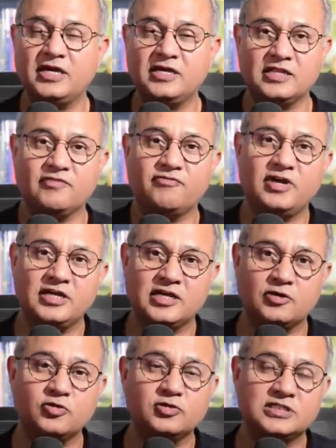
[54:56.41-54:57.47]
and they find our
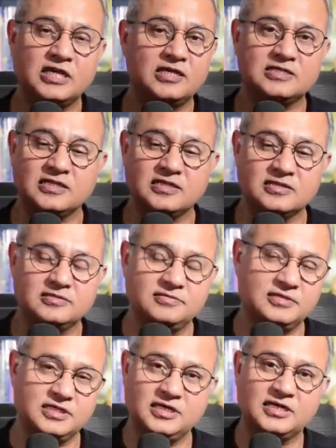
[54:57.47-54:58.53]
own cells and
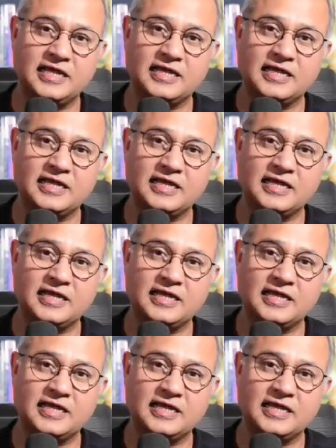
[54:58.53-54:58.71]
they attack